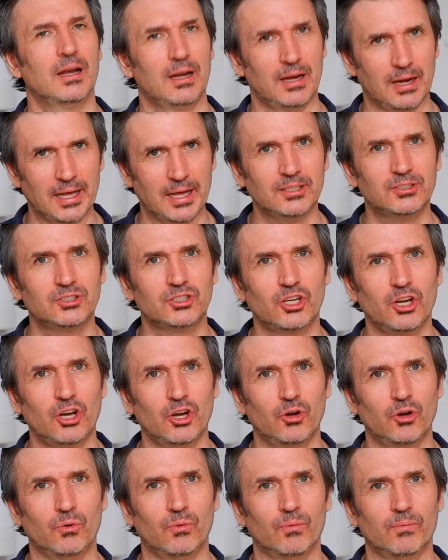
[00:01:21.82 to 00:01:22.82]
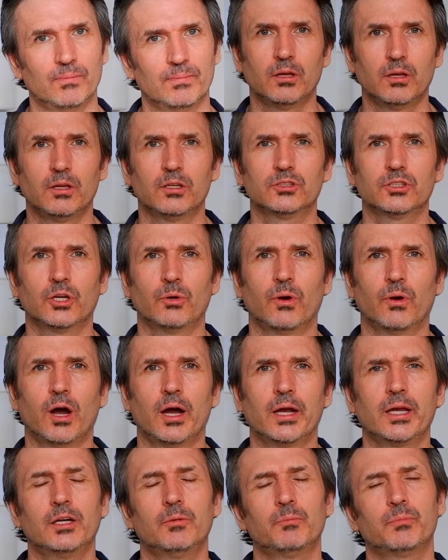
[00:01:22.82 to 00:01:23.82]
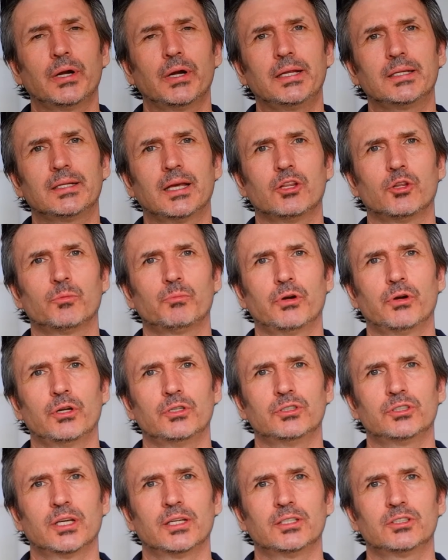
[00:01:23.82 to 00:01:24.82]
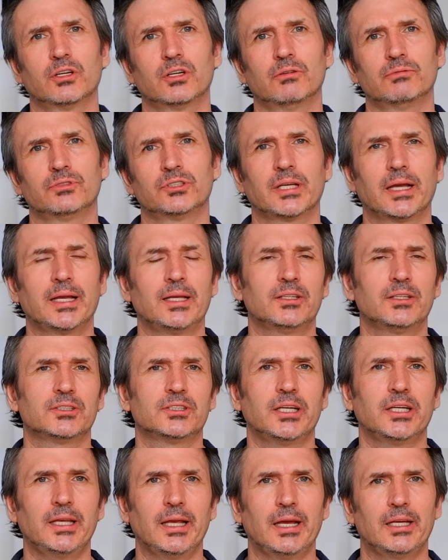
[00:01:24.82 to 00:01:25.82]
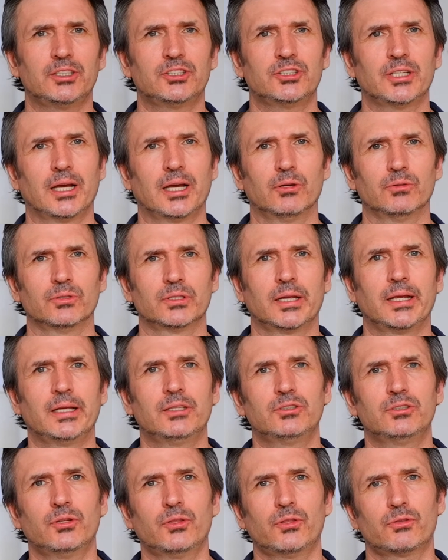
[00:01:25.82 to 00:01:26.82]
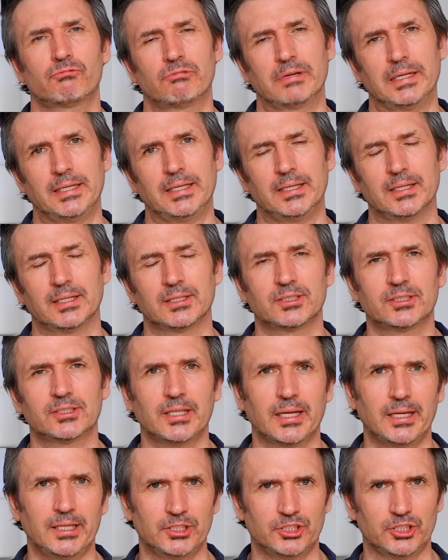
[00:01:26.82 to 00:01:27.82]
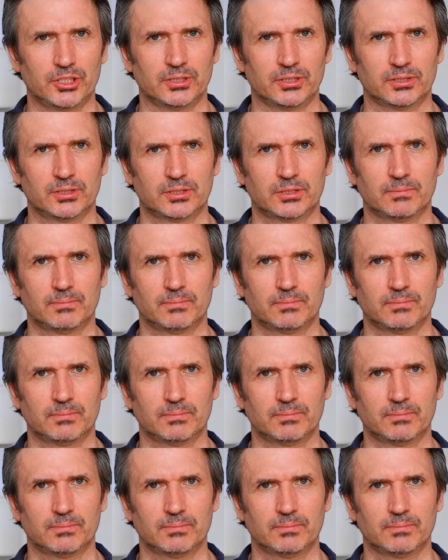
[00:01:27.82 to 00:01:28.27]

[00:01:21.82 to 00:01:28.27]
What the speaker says: Let's go! So I'm going to break down the process of saying the TH sound into 3 stages.